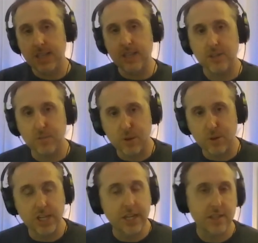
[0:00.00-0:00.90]
and at the end of the
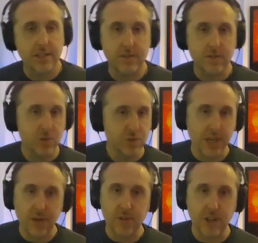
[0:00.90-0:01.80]
project, the tool
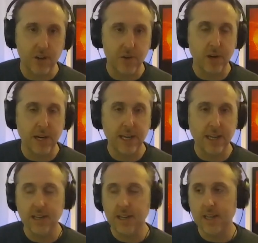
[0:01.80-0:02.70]
set would go
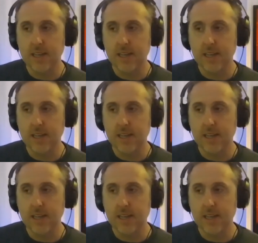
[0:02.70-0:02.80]
away.